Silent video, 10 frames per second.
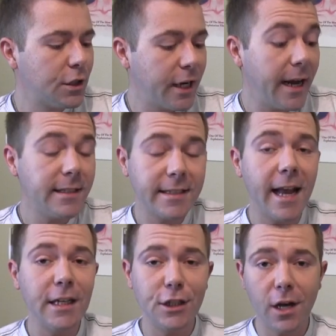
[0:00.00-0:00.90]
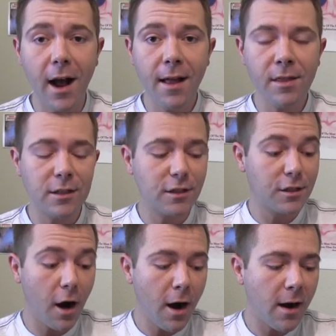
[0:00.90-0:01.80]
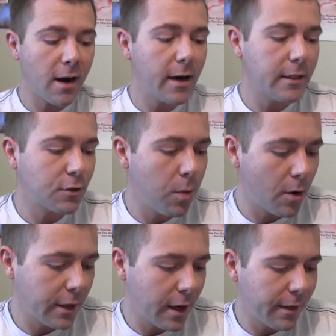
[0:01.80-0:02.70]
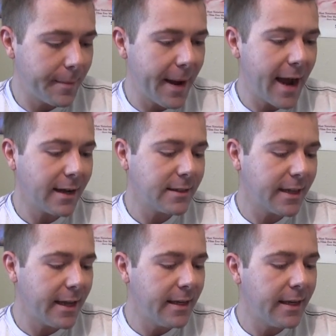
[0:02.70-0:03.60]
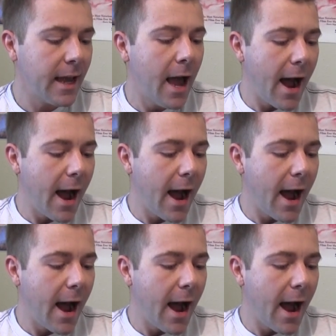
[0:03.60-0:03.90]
Shaye Saint John, the star, is quoted on the back saying,